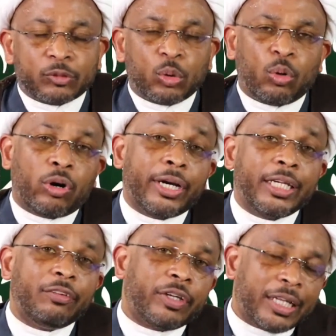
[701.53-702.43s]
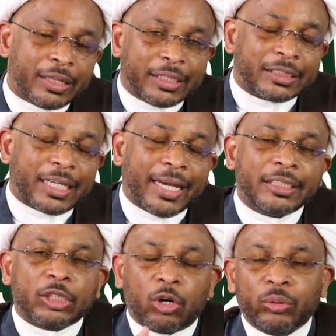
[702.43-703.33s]
or even in this
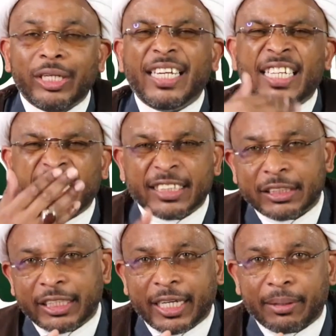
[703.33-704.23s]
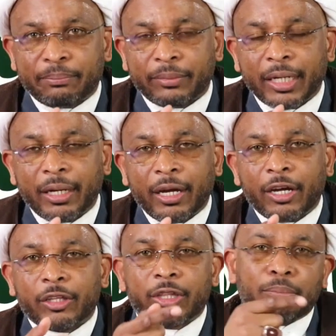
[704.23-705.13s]
case only condemn
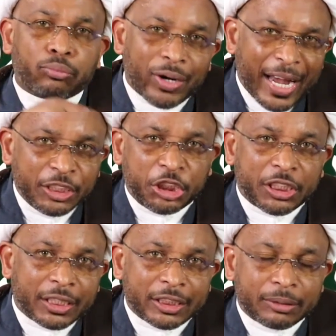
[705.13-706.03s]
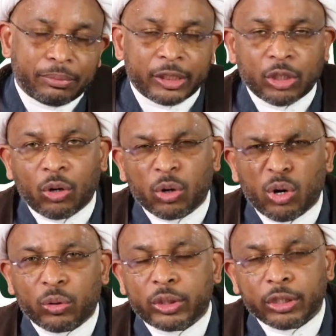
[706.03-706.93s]
the branches but don't
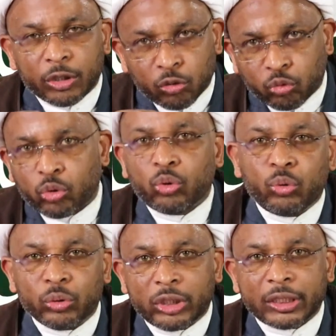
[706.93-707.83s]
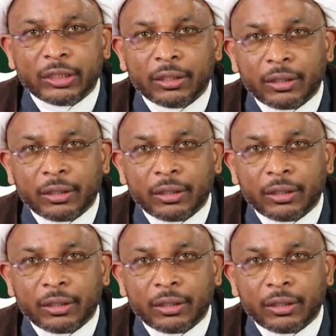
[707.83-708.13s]
go to the root,